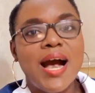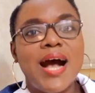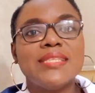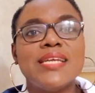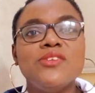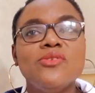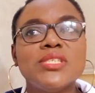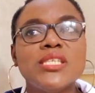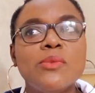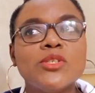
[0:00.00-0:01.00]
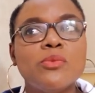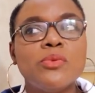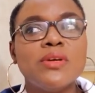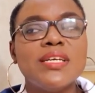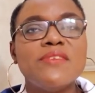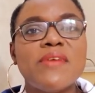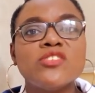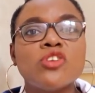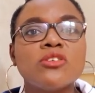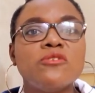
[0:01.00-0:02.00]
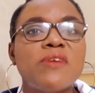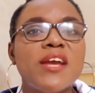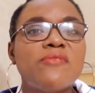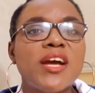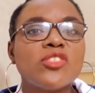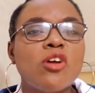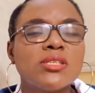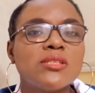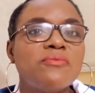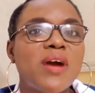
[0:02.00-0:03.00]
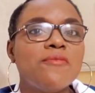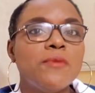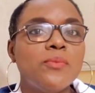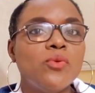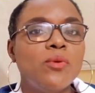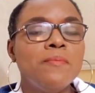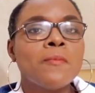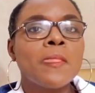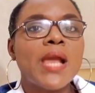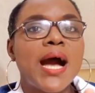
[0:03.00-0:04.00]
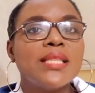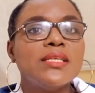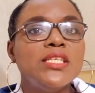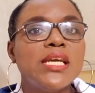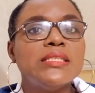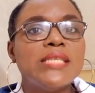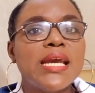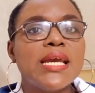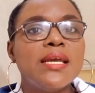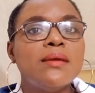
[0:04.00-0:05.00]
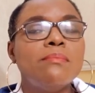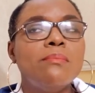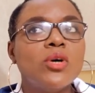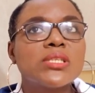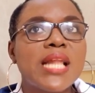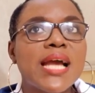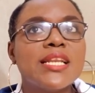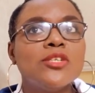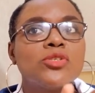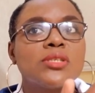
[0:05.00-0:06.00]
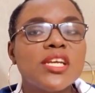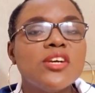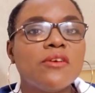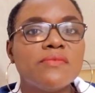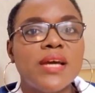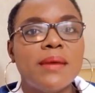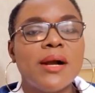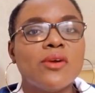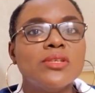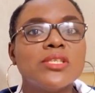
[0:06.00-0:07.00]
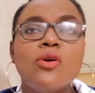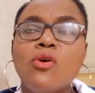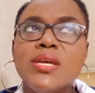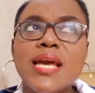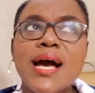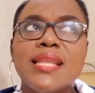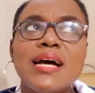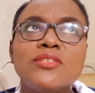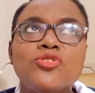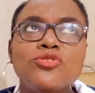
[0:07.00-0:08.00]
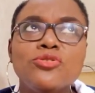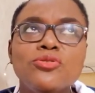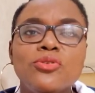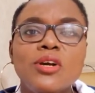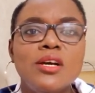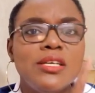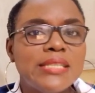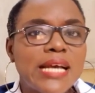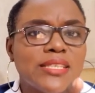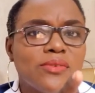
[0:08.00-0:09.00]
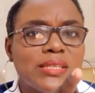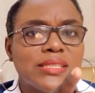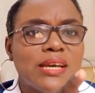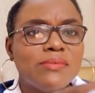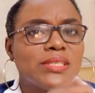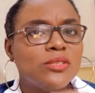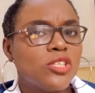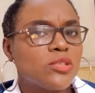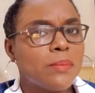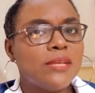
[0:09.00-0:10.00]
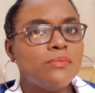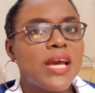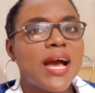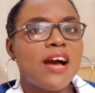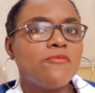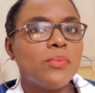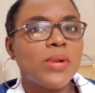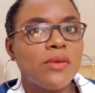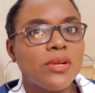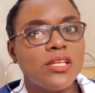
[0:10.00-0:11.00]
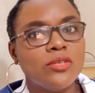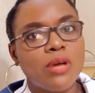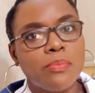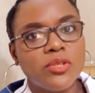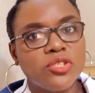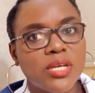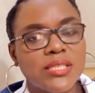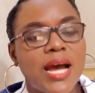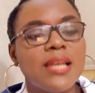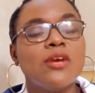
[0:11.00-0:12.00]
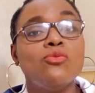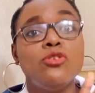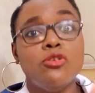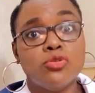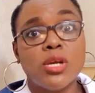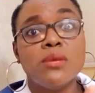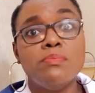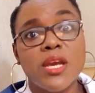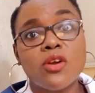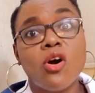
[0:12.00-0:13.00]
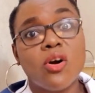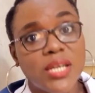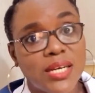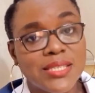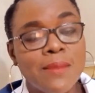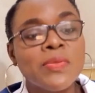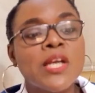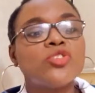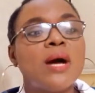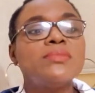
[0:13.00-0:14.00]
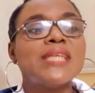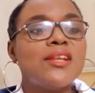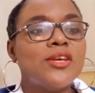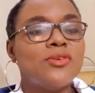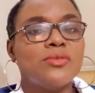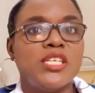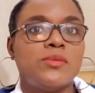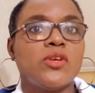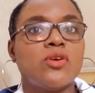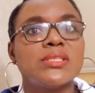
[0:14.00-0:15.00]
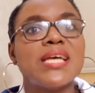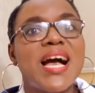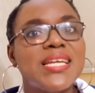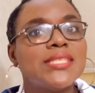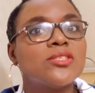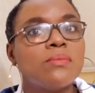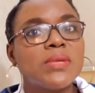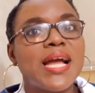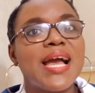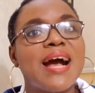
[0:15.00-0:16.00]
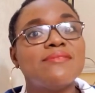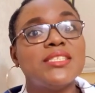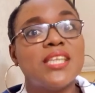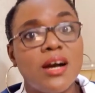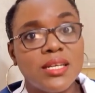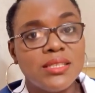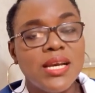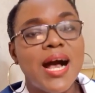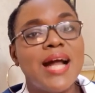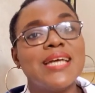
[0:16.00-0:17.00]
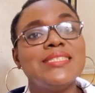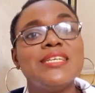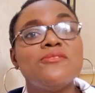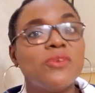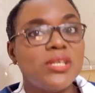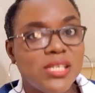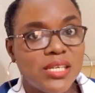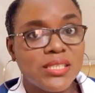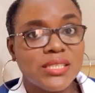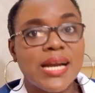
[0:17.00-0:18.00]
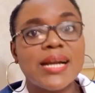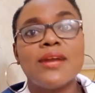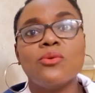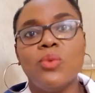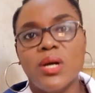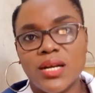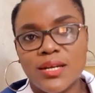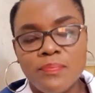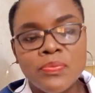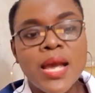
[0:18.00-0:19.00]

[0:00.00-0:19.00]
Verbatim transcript: And then you see most people, if I talk to if I talk to five people uh, in a day, most likely three of them are going to say, oh yeah, that's true, that's a great service, it just reminded me I have people I really need to appreciate, and they will usually make orders. So I'm telling you this because it is something I have done and I did for years that can work.